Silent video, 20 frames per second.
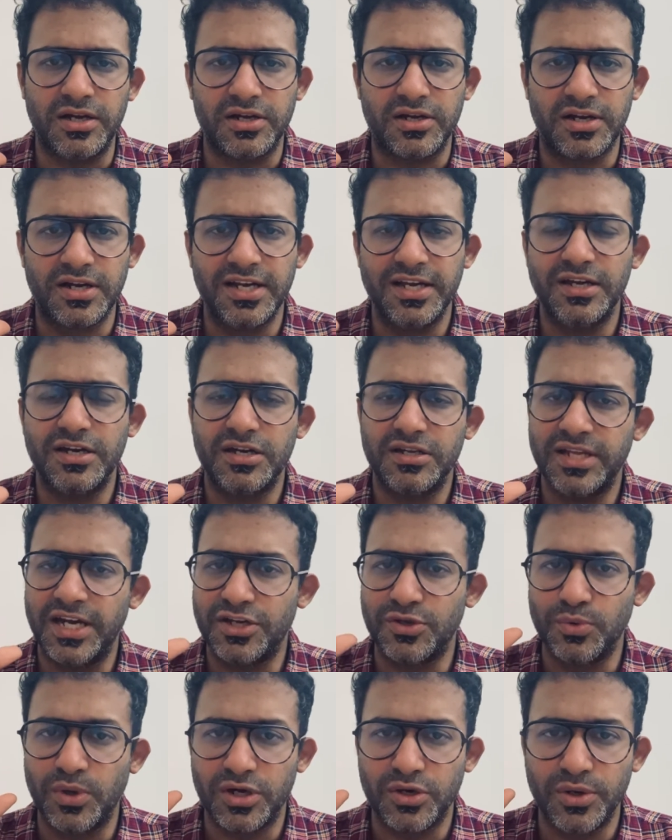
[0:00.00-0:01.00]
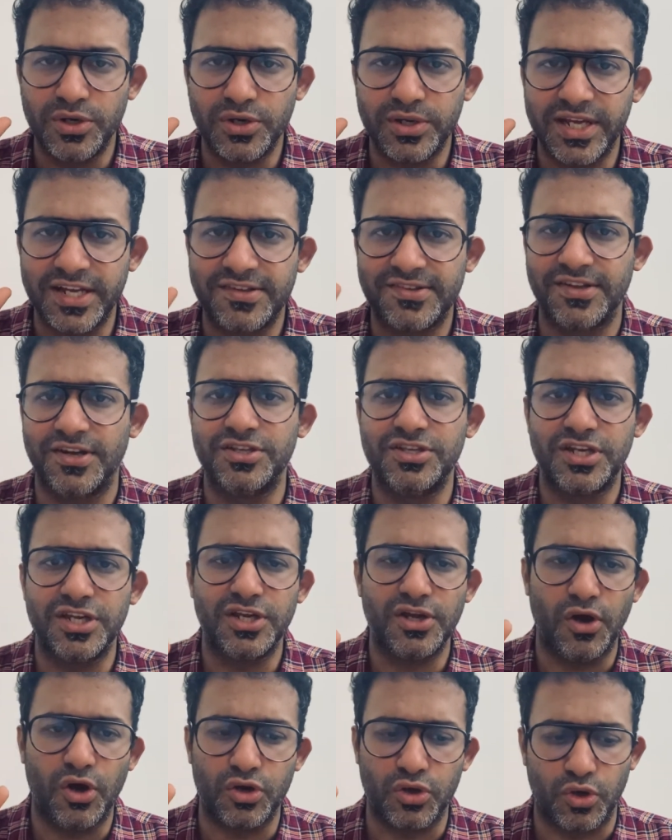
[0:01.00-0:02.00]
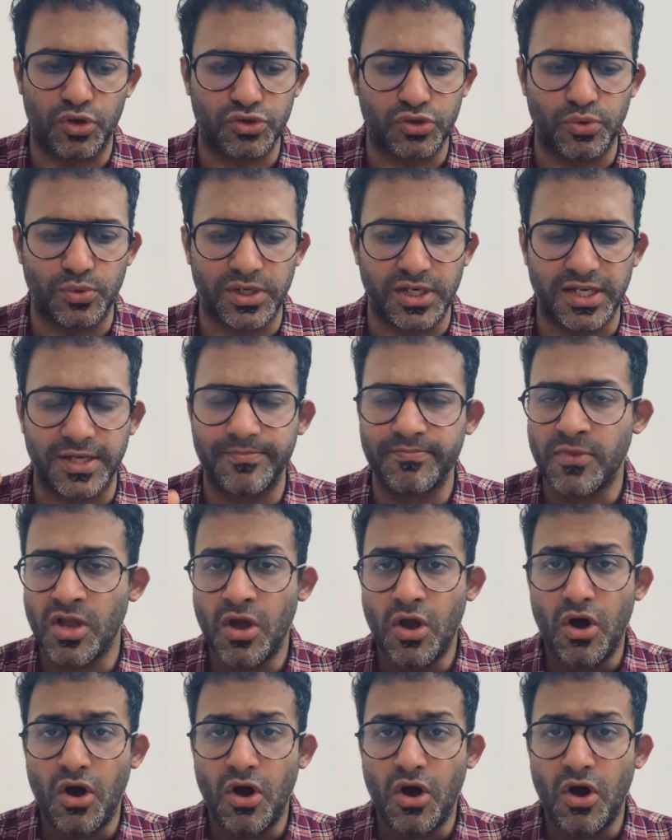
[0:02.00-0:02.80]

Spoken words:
clear that you are going to take surgery or ortho only.